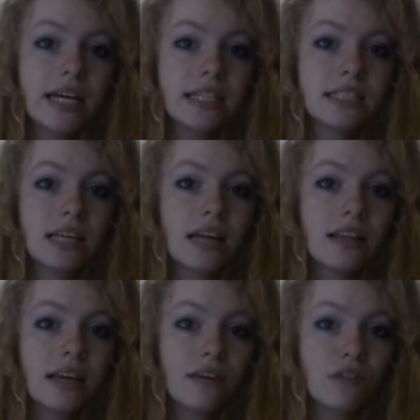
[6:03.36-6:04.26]
is that
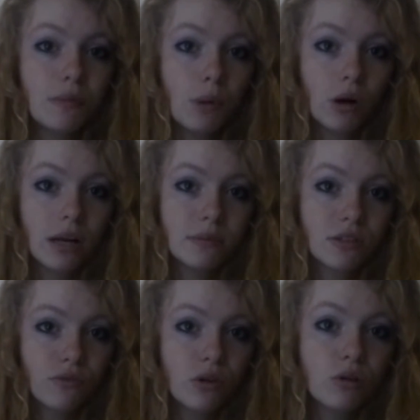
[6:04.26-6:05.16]
they live in an
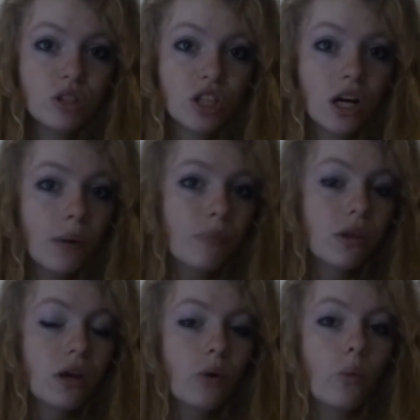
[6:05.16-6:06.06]
apocalyptic future
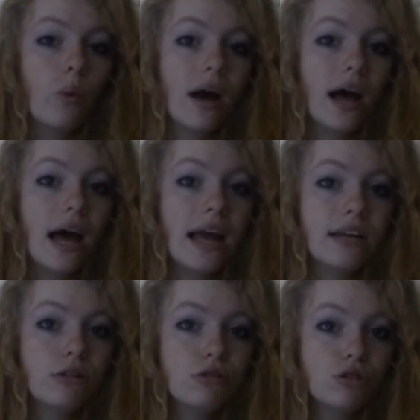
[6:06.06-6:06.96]
where
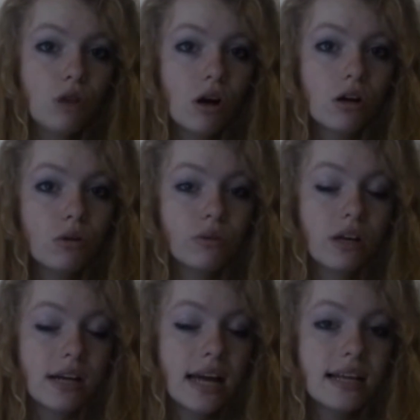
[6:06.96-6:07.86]
a new drug called
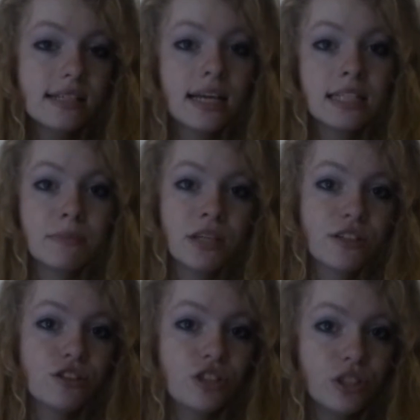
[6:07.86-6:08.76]
the Okenda has been
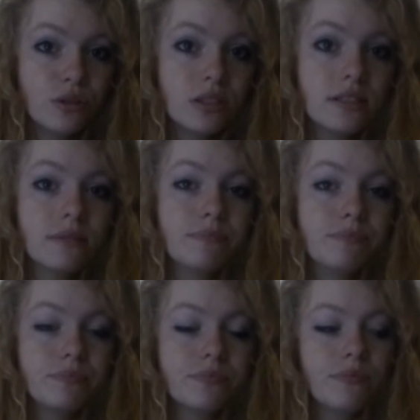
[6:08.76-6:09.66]
introduced.
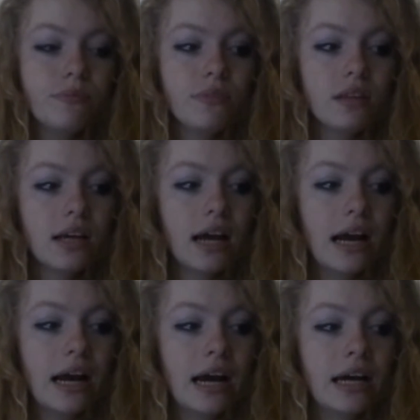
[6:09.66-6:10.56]

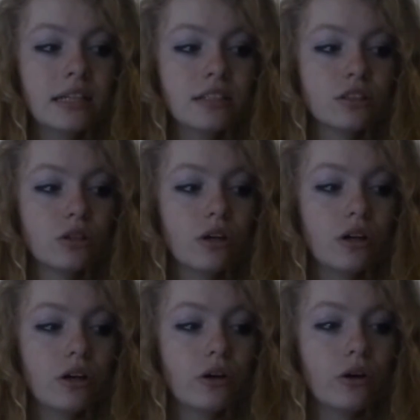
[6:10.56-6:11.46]
And
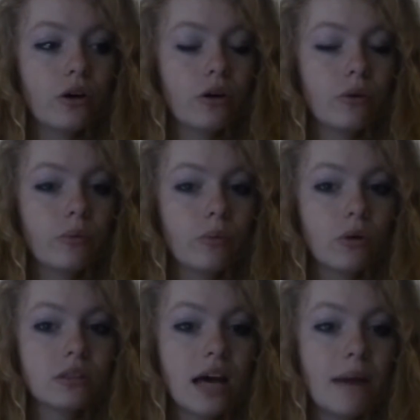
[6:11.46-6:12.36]

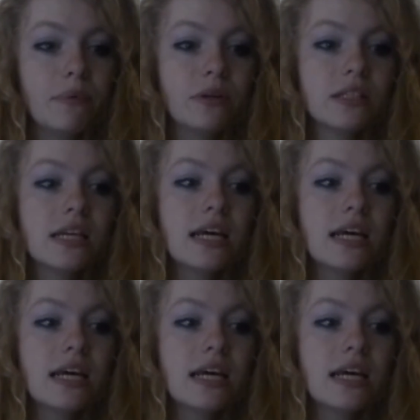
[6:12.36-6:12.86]
what's happened